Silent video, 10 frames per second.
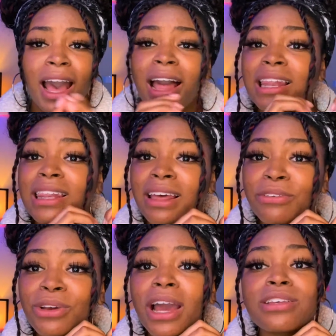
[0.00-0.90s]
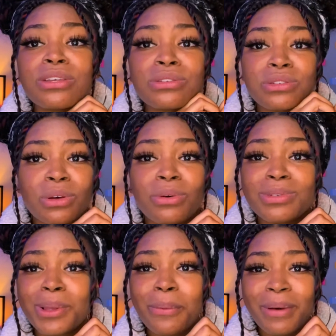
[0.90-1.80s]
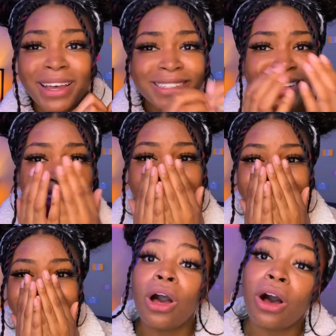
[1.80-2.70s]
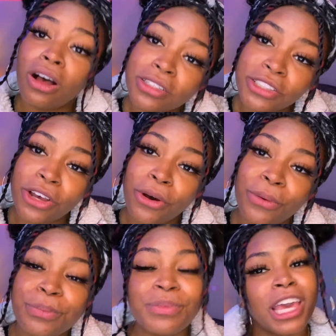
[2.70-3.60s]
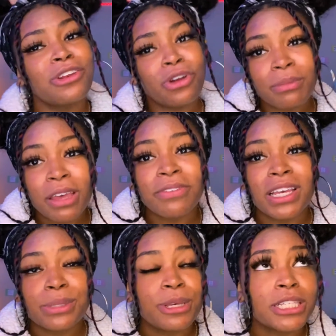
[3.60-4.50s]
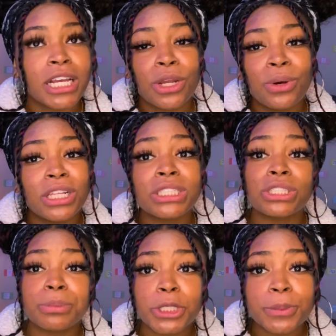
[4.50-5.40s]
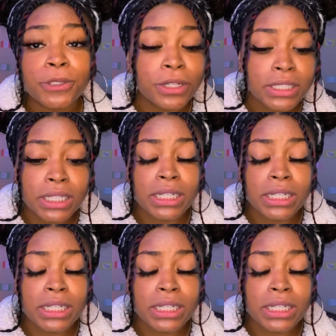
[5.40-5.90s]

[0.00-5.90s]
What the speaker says: I love you guys so much. Like, also ignore my face because I know it looks super duper greasy and it